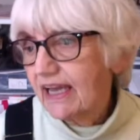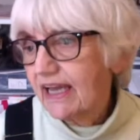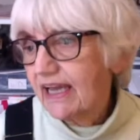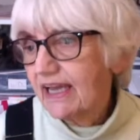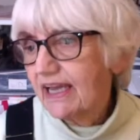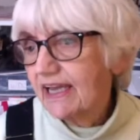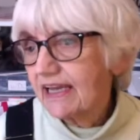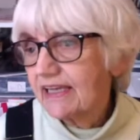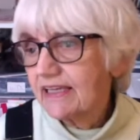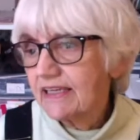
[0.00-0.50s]

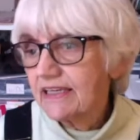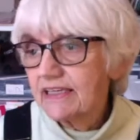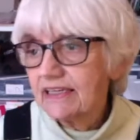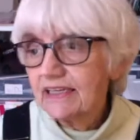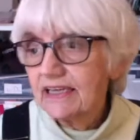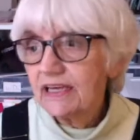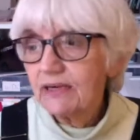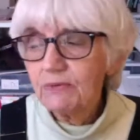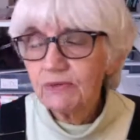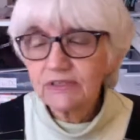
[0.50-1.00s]
And
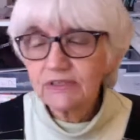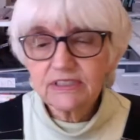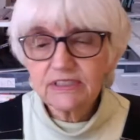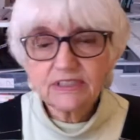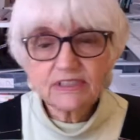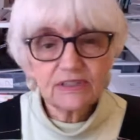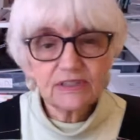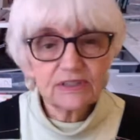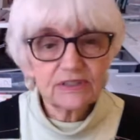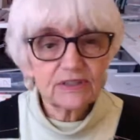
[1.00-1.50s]
he was
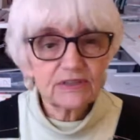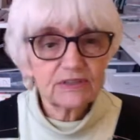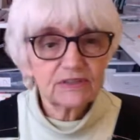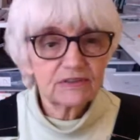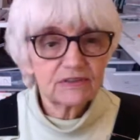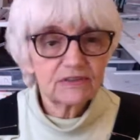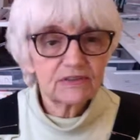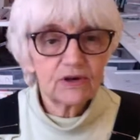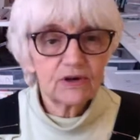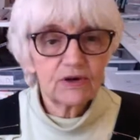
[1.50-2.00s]
here
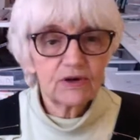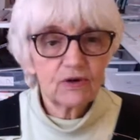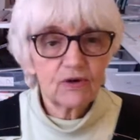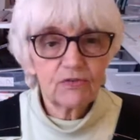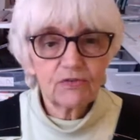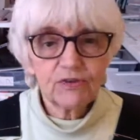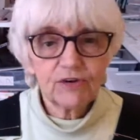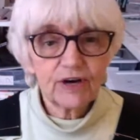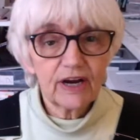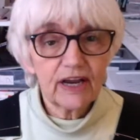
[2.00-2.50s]

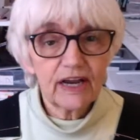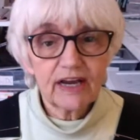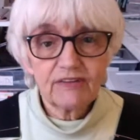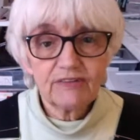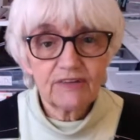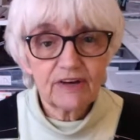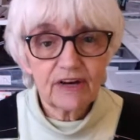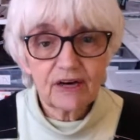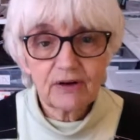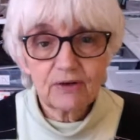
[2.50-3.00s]
over a
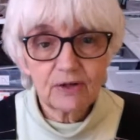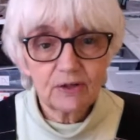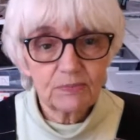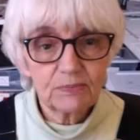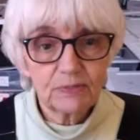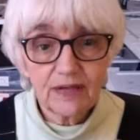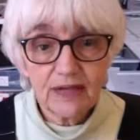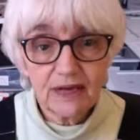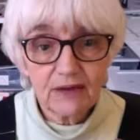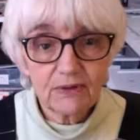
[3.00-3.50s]
half hour
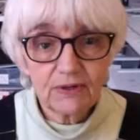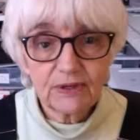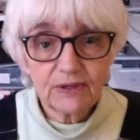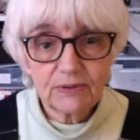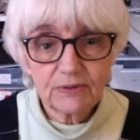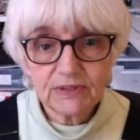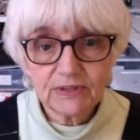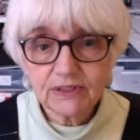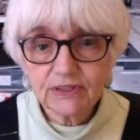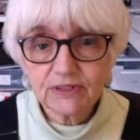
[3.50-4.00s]
plowing
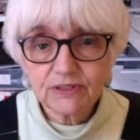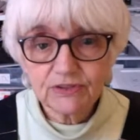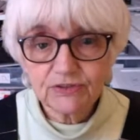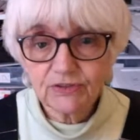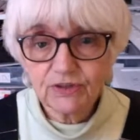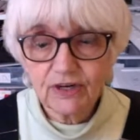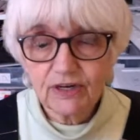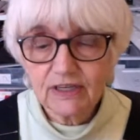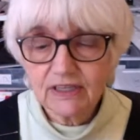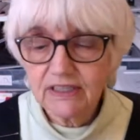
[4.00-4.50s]
with his
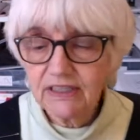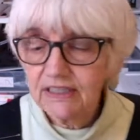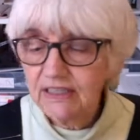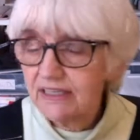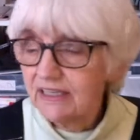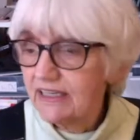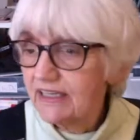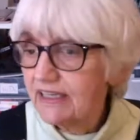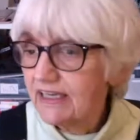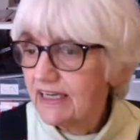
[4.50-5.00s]
truck.
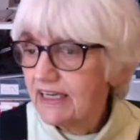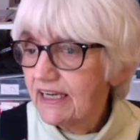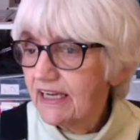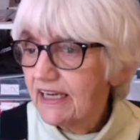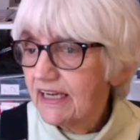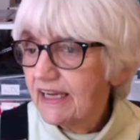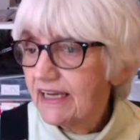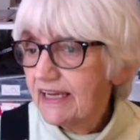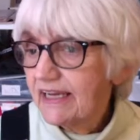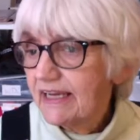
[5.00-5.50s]

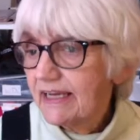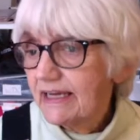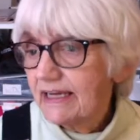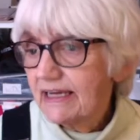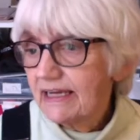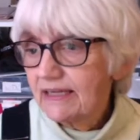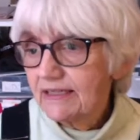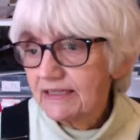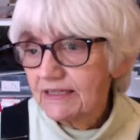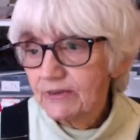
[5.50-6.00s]

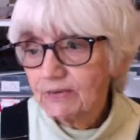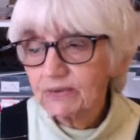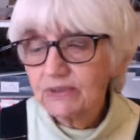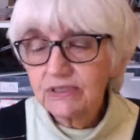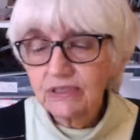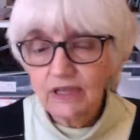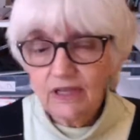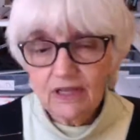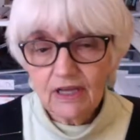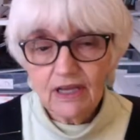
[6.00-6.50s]
Uh, there
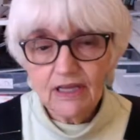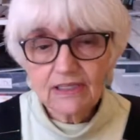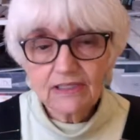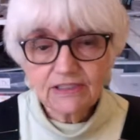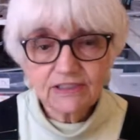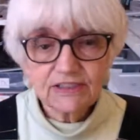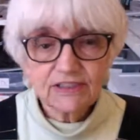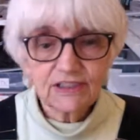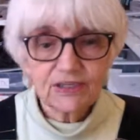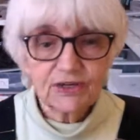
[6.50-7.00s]
was a lot of
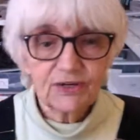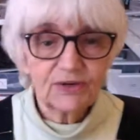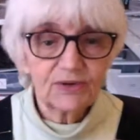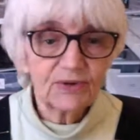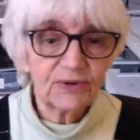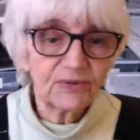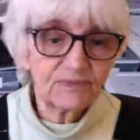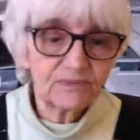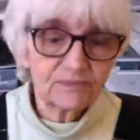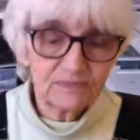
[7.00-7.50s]
snow.